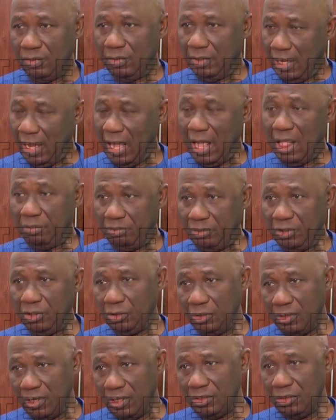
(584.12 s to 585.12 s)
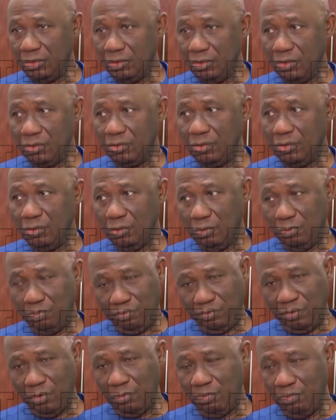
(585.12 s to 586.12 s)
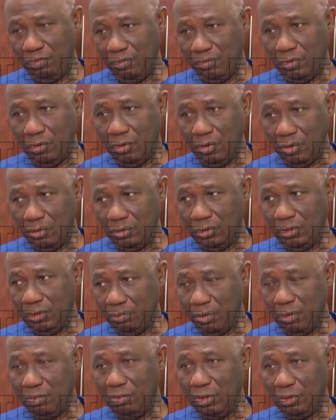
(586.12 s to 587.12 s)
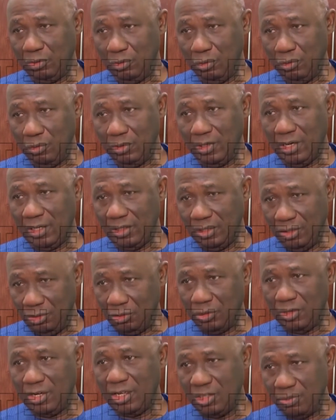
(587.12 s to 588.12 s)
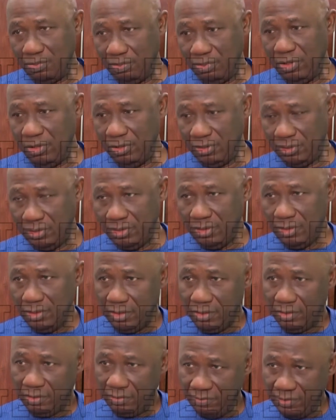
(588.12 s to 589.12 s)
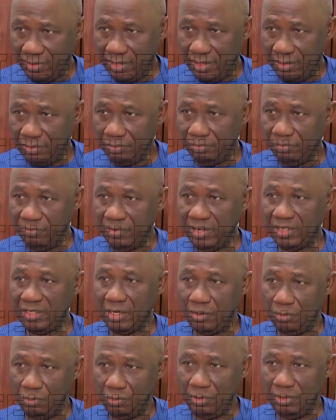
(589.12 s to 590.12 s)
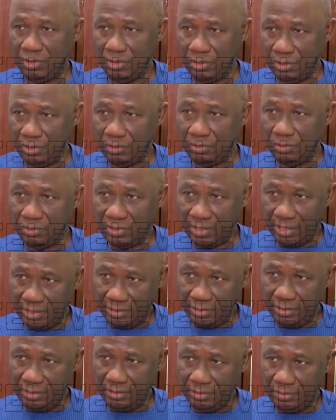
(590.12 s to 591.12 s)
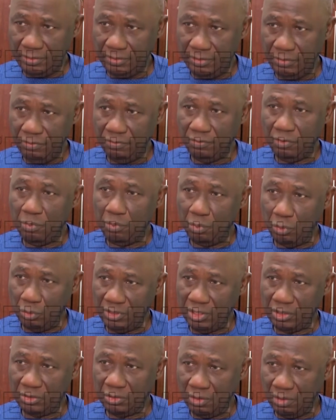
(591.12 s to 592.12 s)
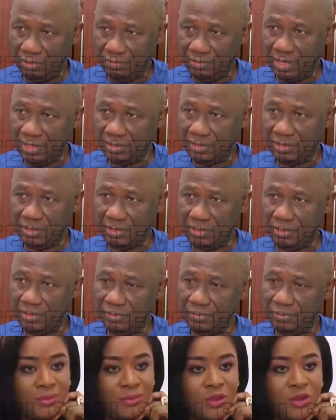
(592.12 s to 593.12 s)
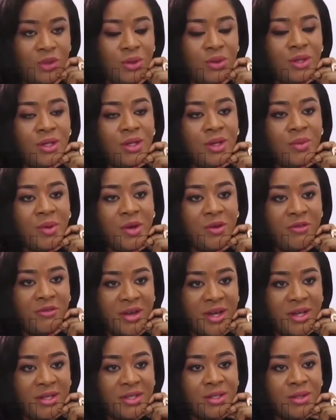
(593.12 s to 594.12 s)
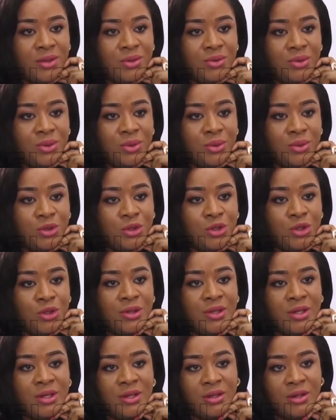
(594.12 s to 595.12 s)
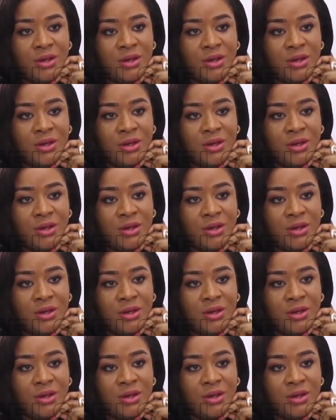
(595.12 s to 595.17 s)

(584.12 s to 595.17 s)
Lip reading: help the insurance industry for the public to know that insurance plays a very vital role in the society. for protection of assets. Talking about vital roles, do you think the